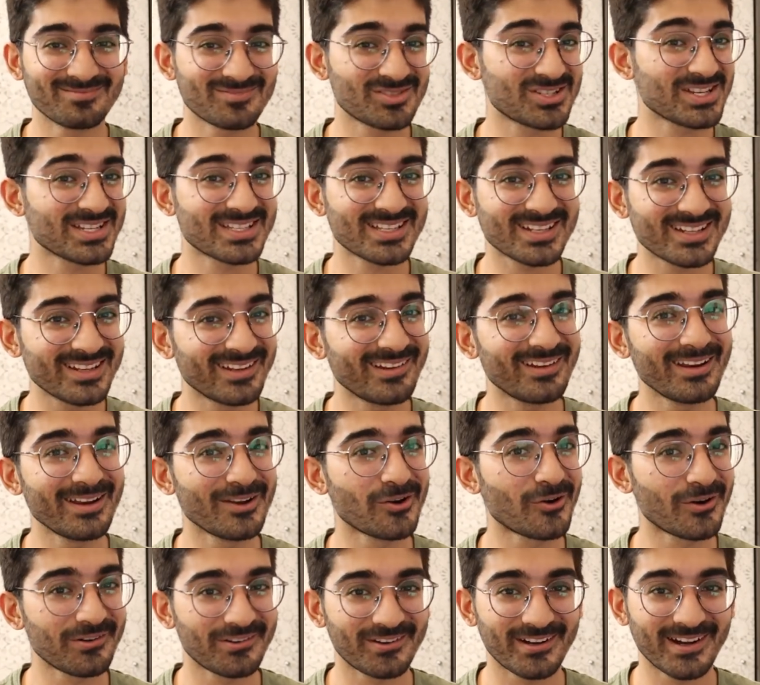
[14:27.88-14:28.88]
she's clearly
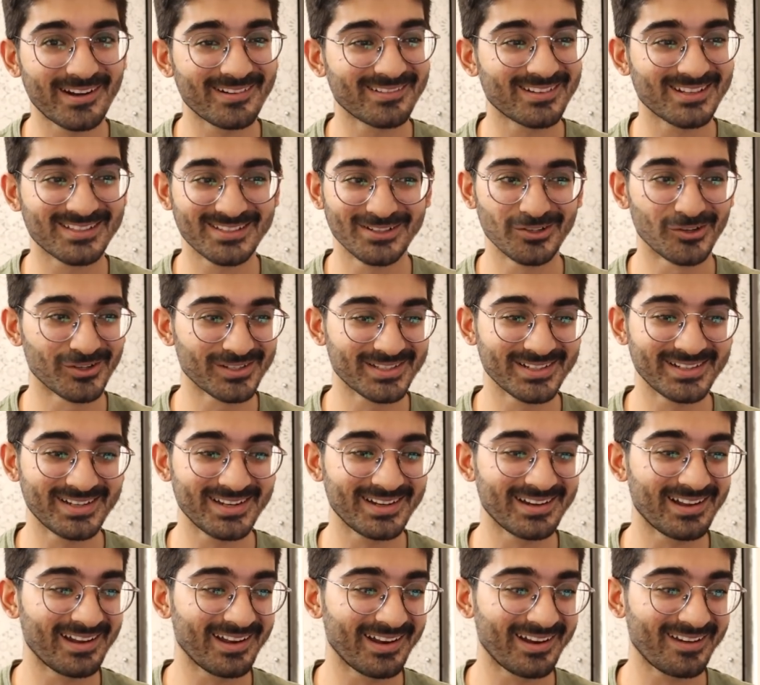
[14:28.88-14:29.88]
not tried the
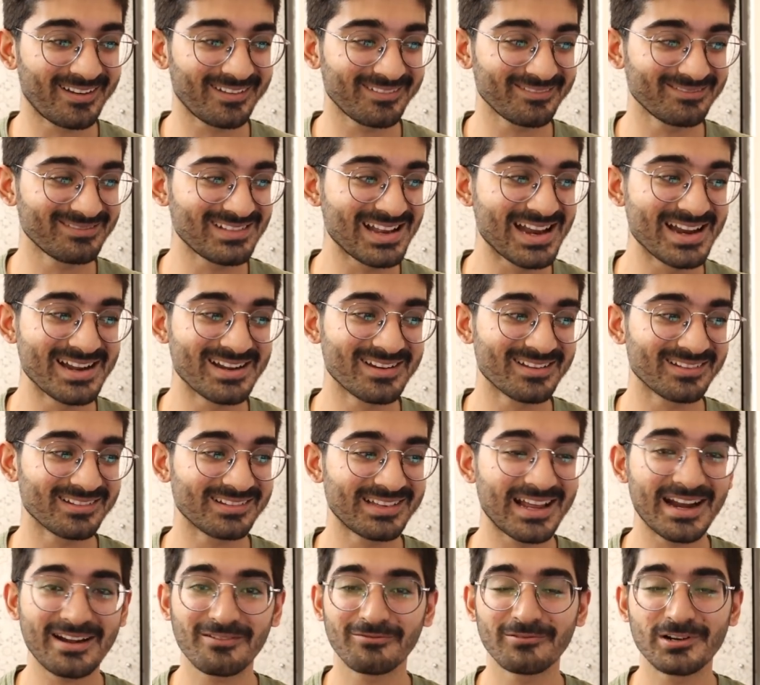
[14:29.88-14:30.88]
Zealocity diet, and
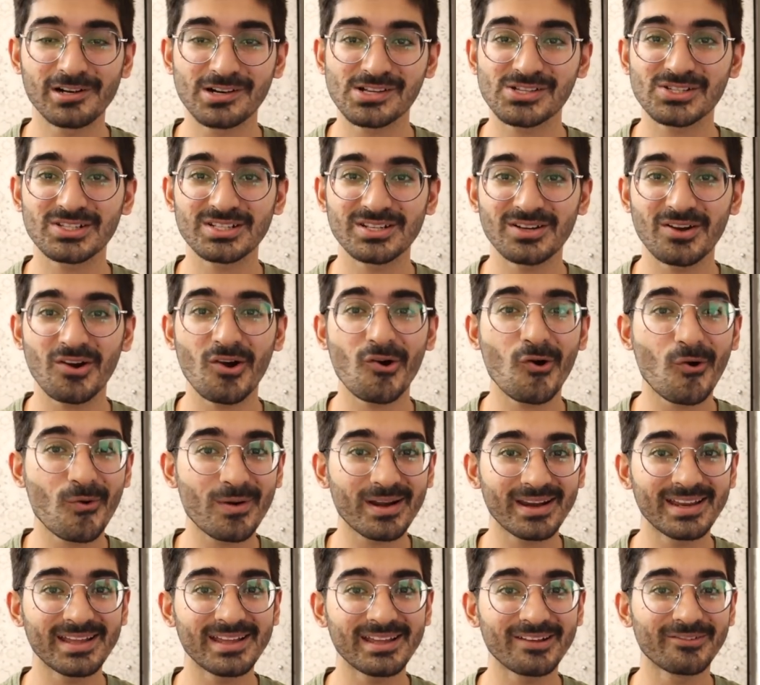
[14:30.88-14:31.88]
that works
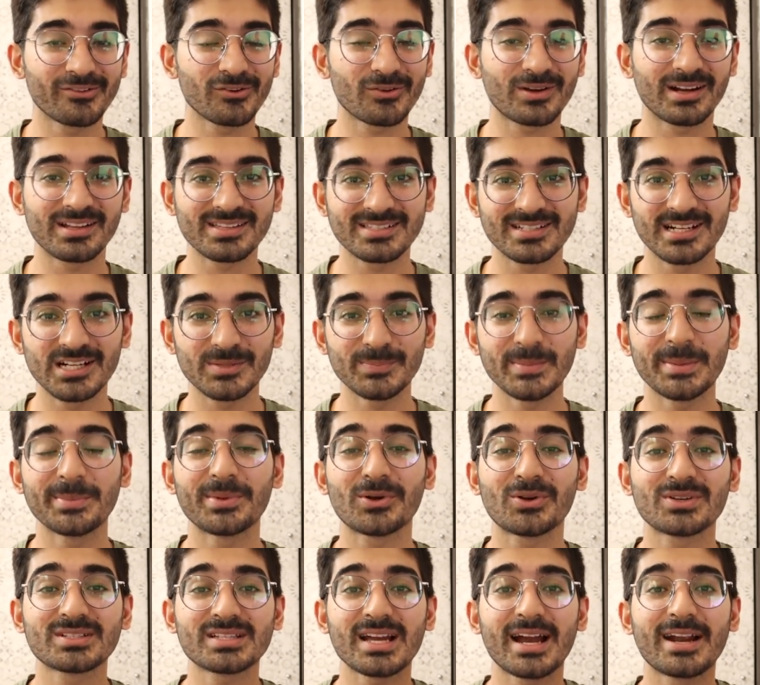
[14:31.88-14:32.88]
only if you consult me,
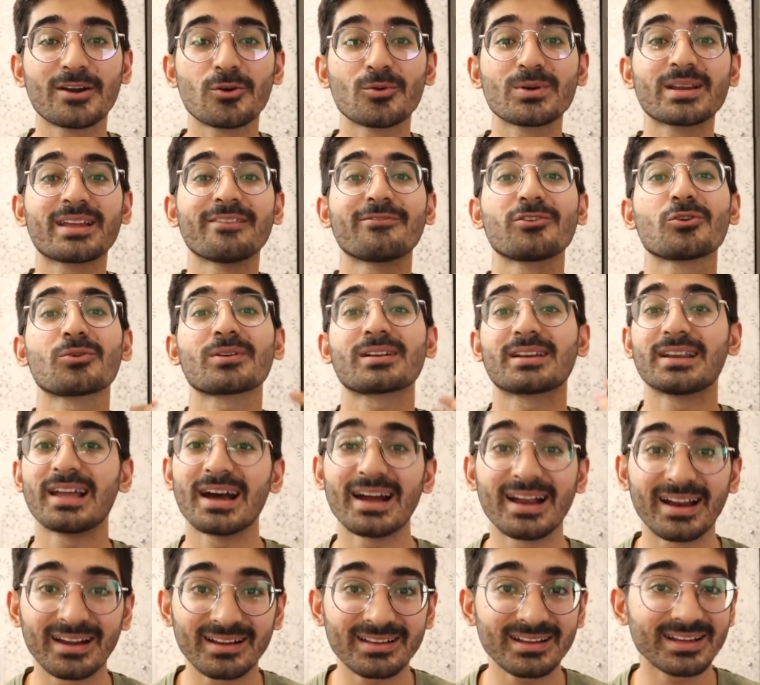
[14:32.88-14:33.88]
because I don't give you a
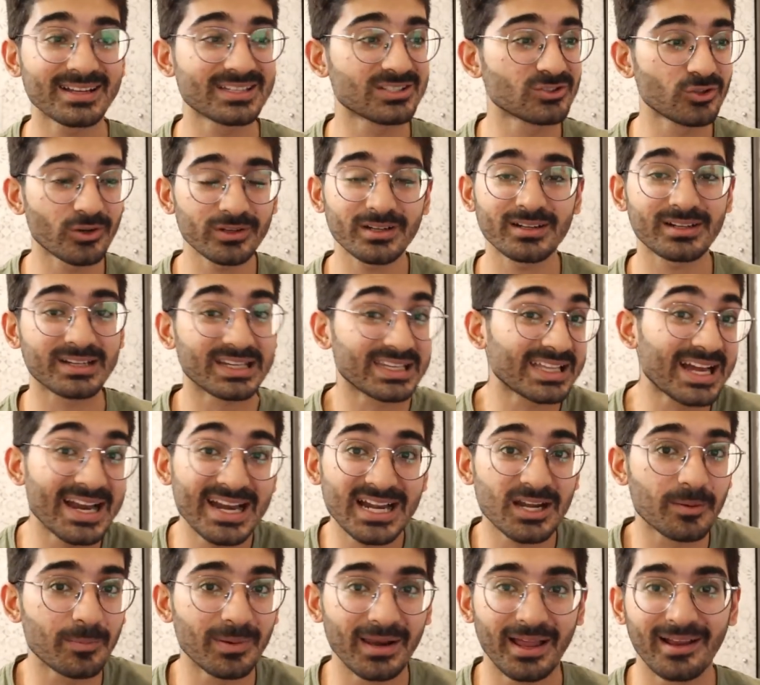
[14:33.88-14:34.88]
diet. It's not a
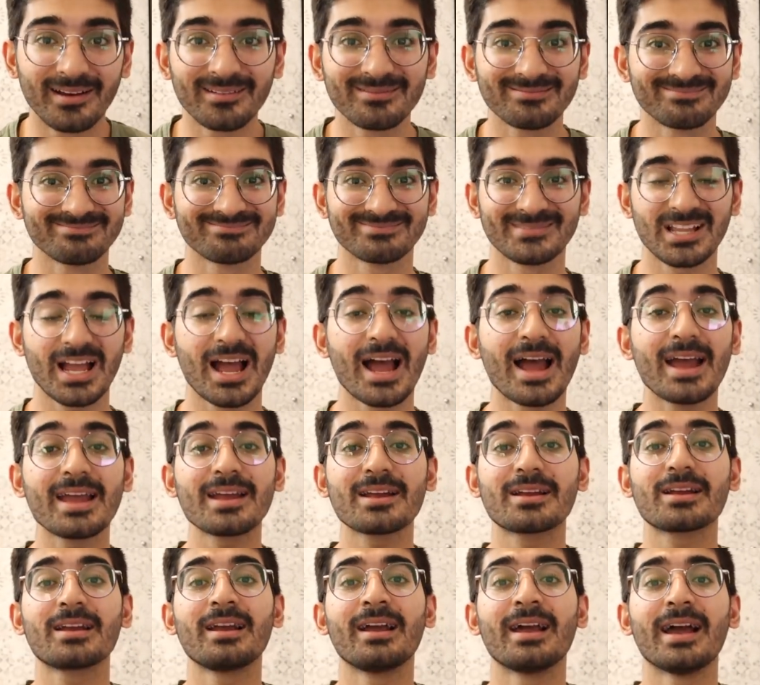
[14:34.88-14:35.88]
diet plan.
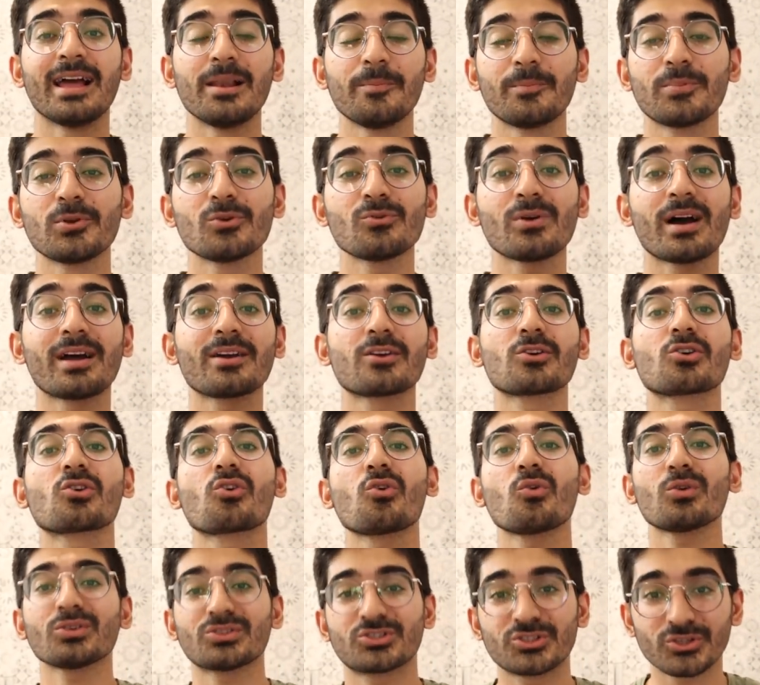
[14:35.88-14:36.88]
I help you, I
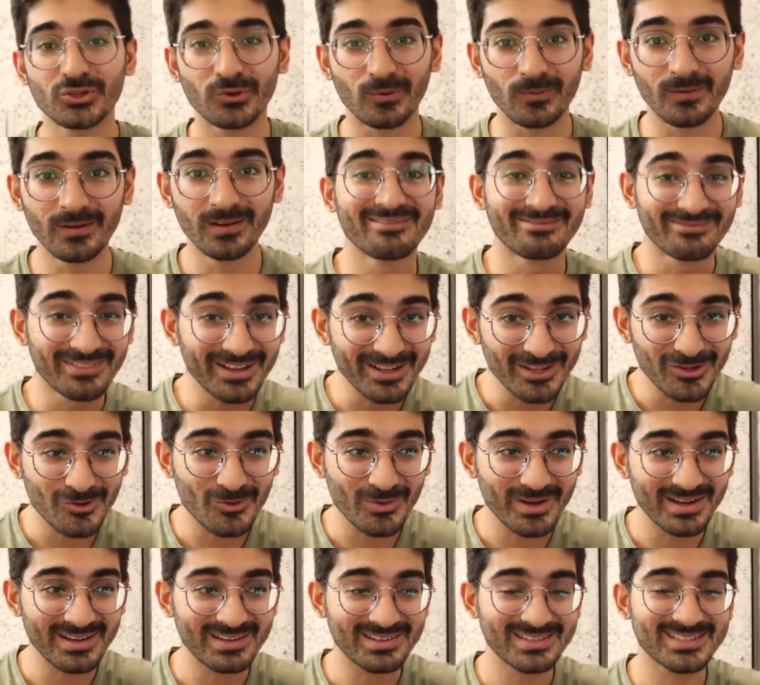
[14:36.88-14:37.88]
coach you where
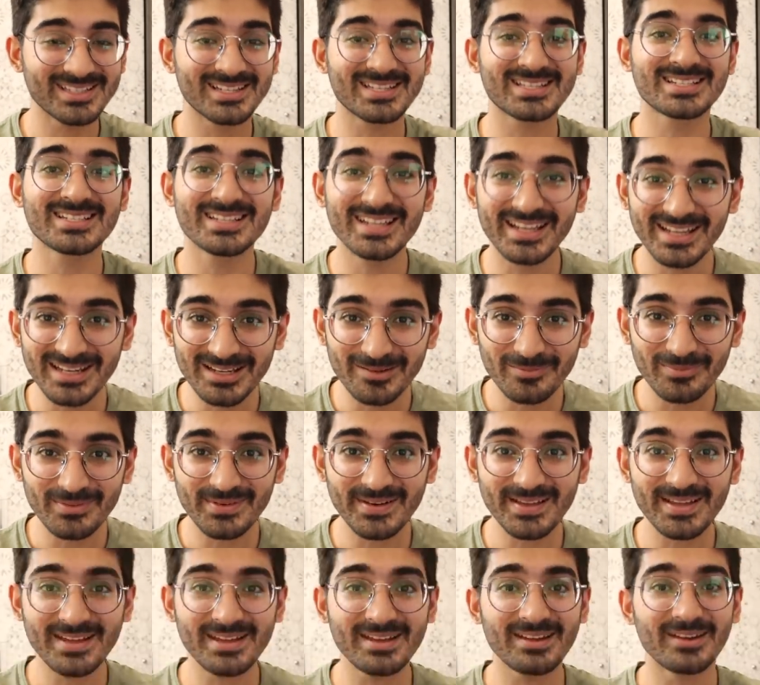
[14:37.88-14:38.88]
you can
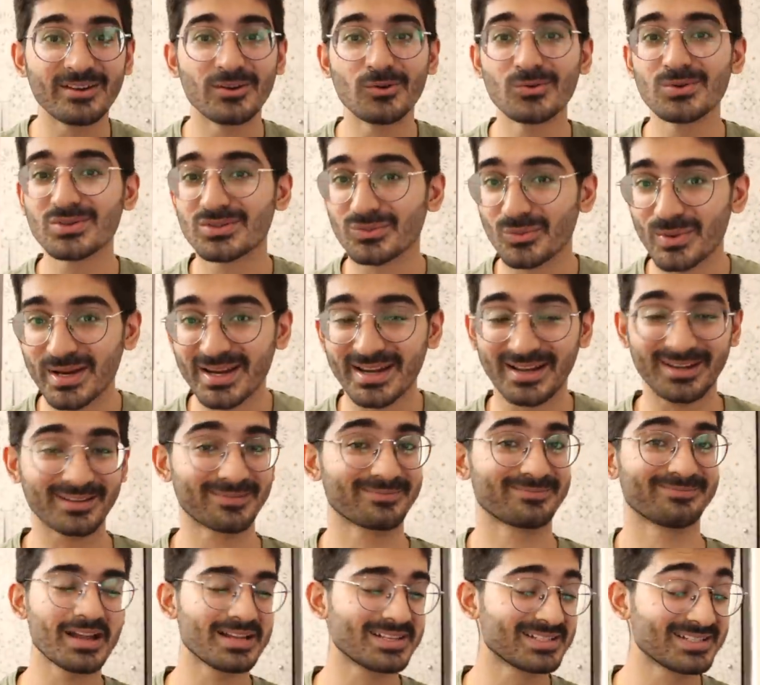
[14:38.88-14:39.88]
sustainably lose weight.
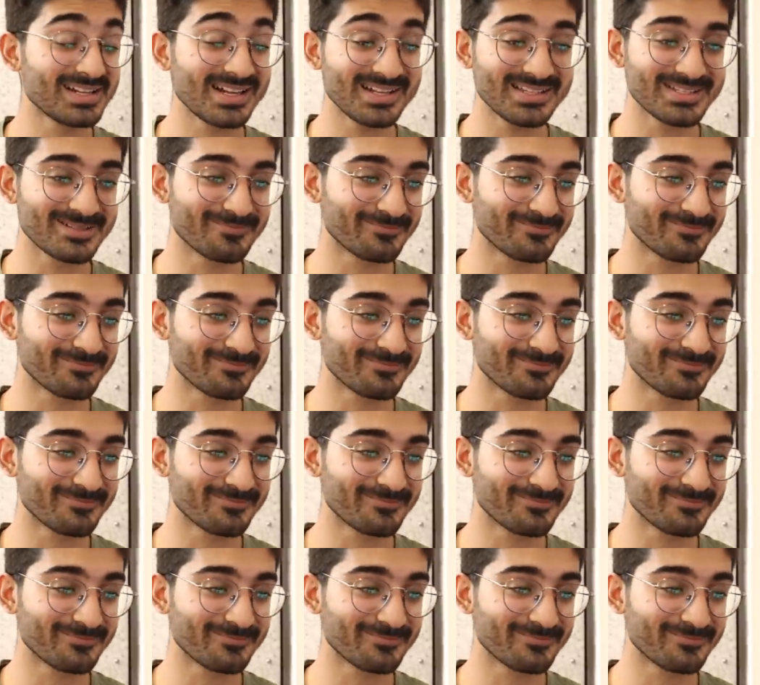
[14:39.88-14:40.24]
It's that